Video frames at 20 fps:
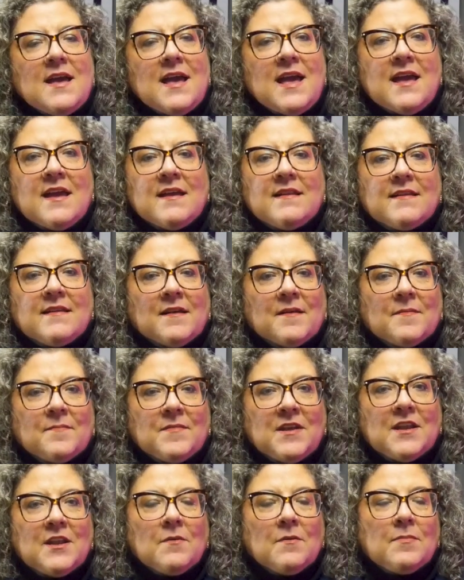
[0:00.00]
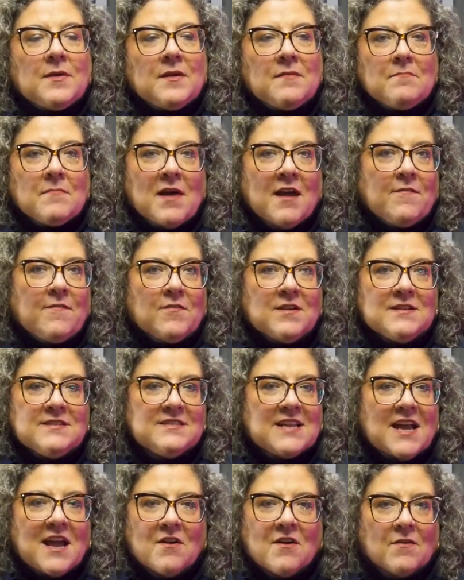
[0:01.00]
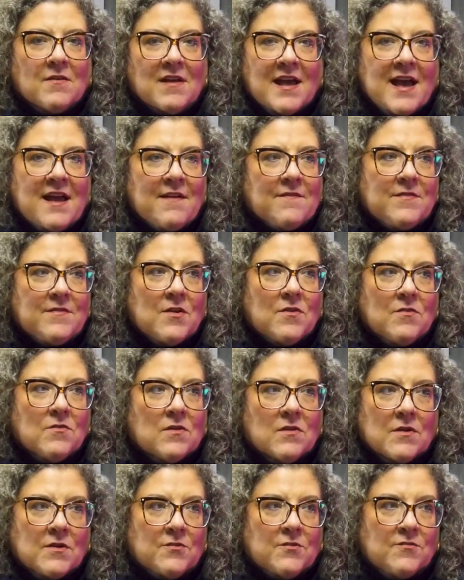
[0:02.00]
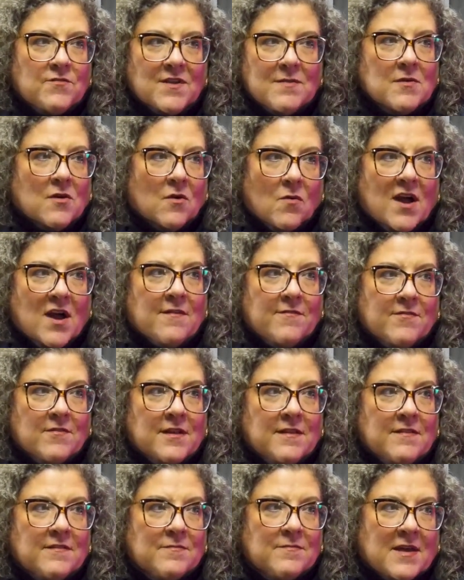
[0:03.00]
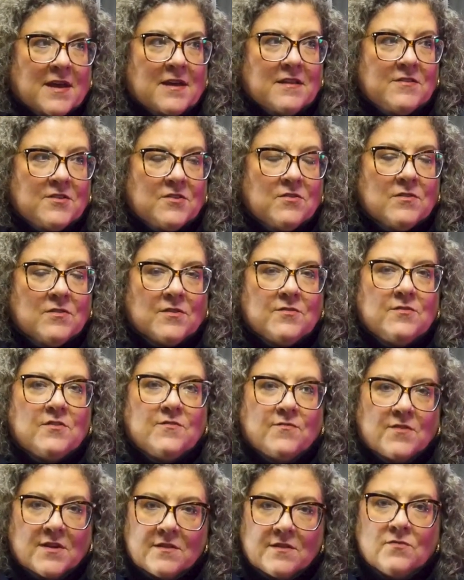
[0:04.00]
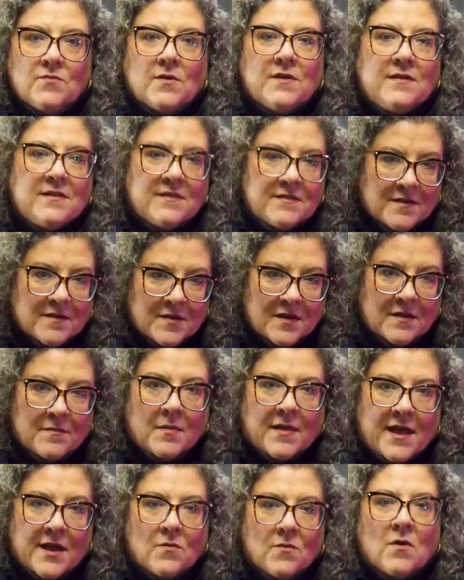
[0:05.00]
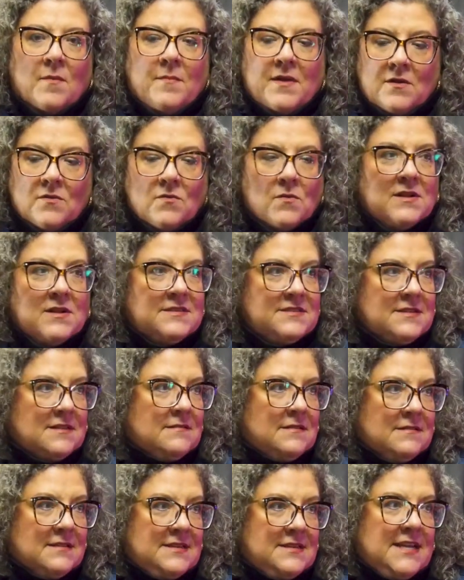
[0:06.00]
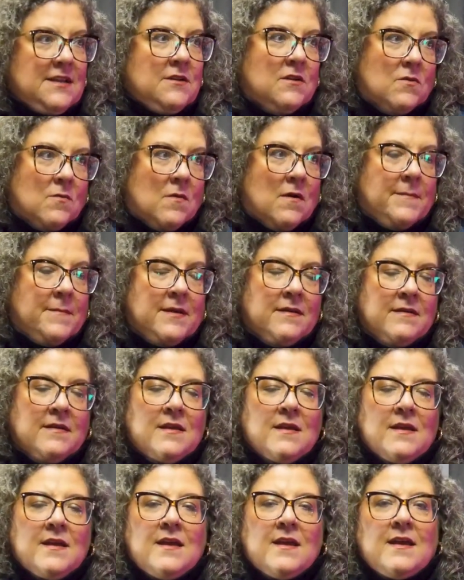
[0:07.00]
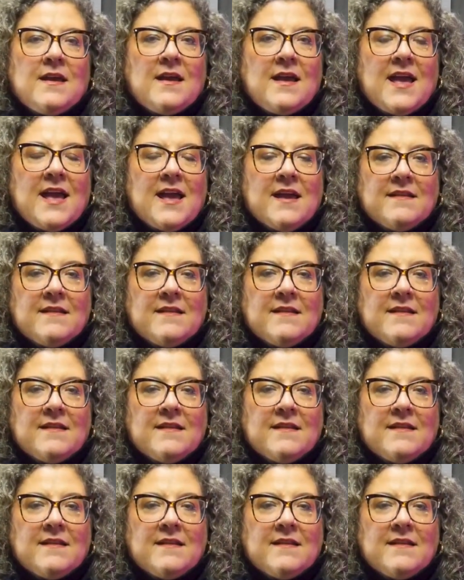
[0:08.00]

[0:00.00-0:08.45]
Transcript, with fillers: And, um, you know, but my friends now, I have no close female white friends. My mm. two closest friends, one is a, a, black woman and one is a Latino woman. -hmm.